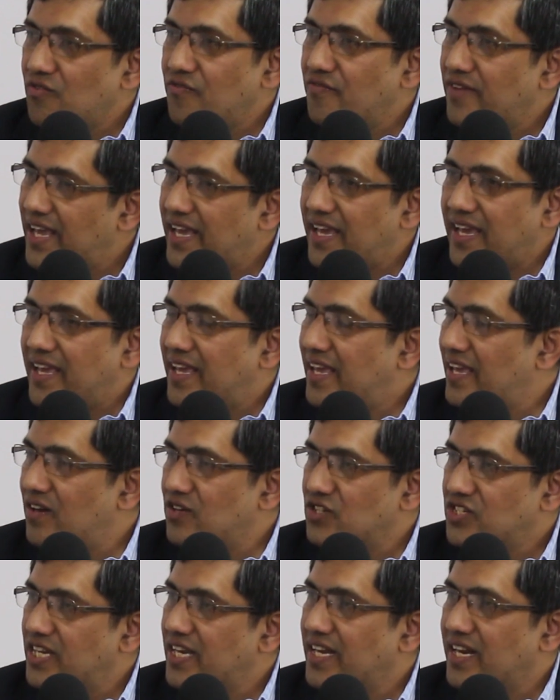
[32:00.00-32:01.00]
way he
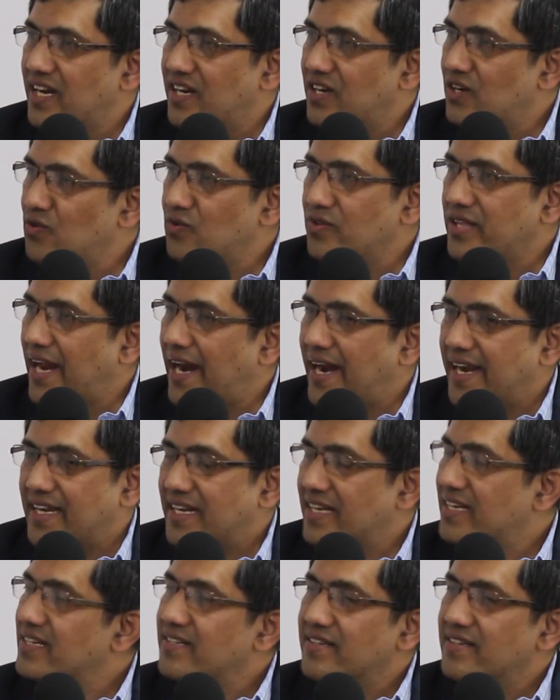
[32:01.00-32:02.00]
or she can do
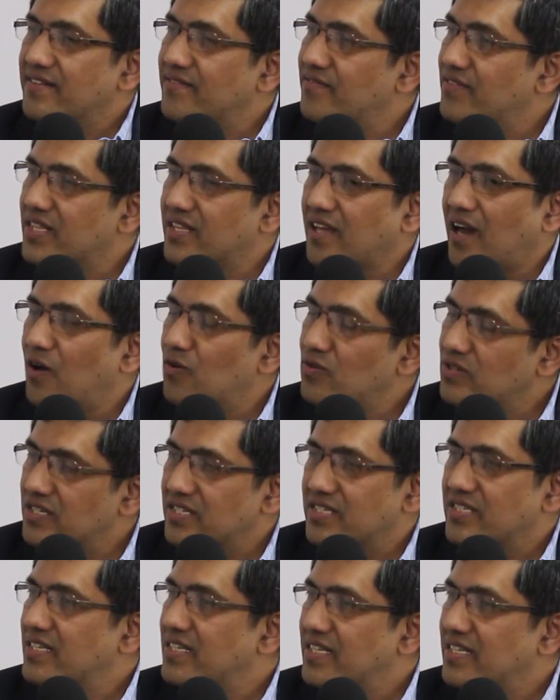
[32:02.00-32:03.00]
that
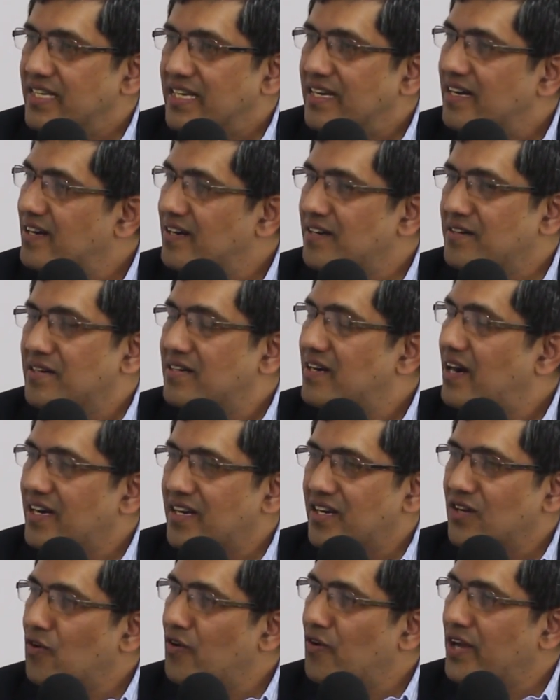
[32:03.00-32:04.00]
without
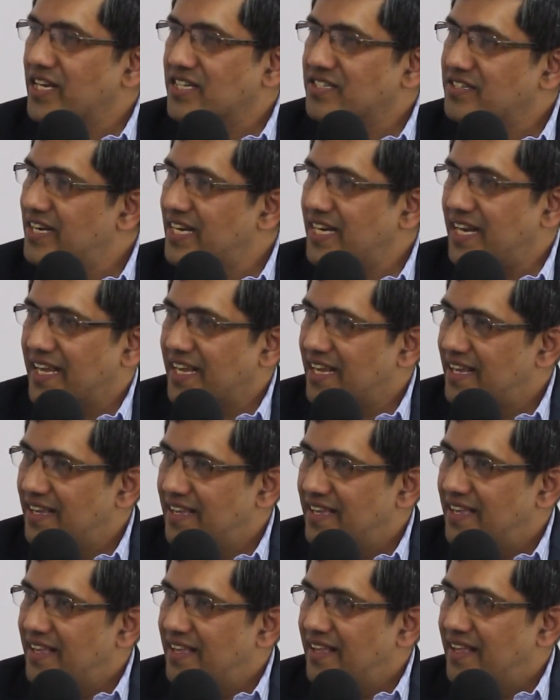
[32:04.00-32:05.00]
undergoing training
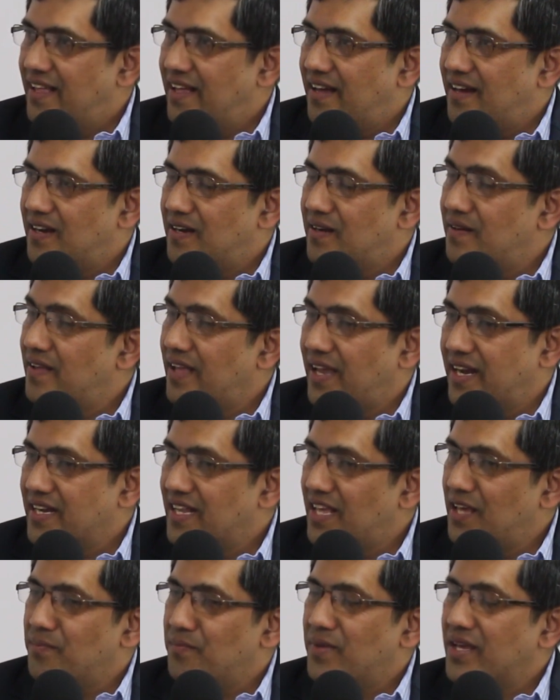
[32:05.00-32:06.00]

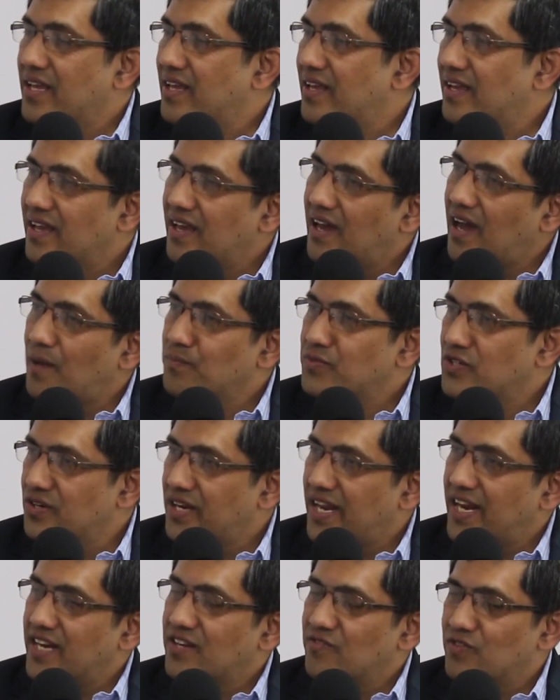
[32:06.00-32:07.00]
and keeping up to
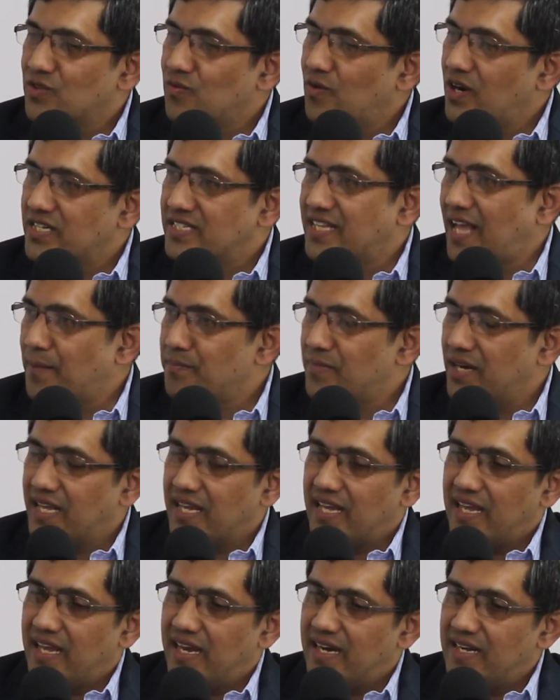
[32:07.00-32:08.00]
date with what's
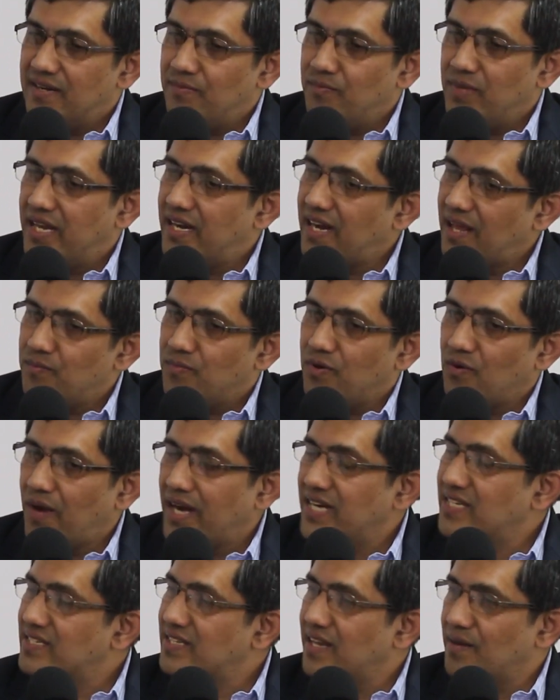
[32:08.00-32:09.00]
happening. And BNI
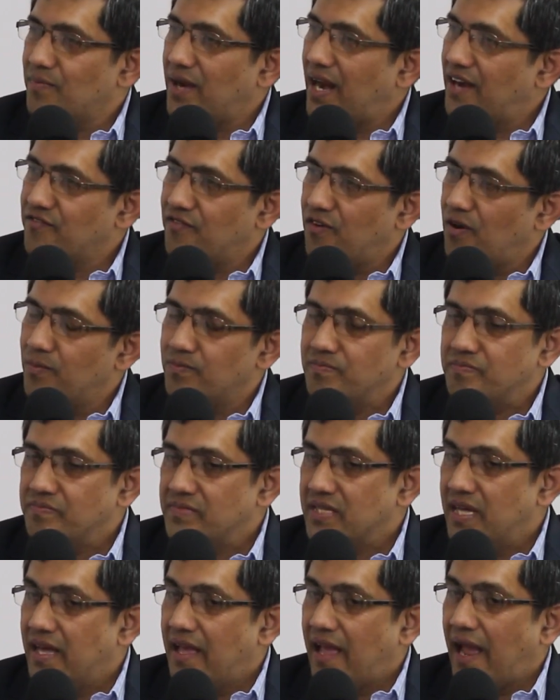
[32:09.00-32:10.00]
provides that platform
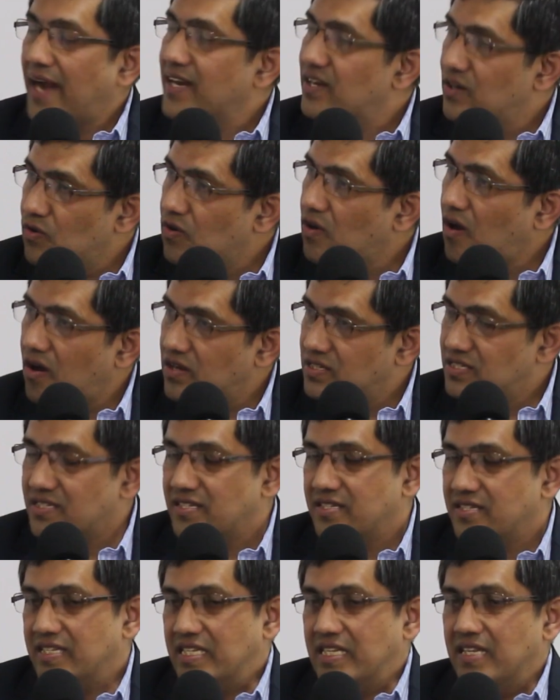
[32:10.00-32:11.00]
at no
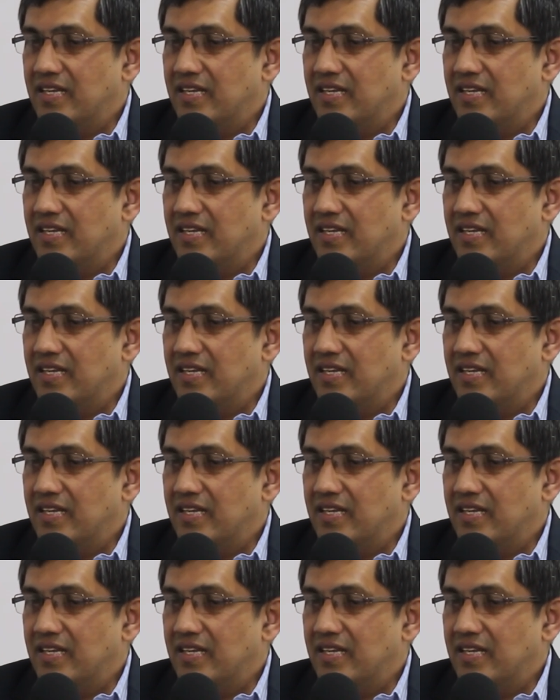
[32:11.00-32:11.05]
cost,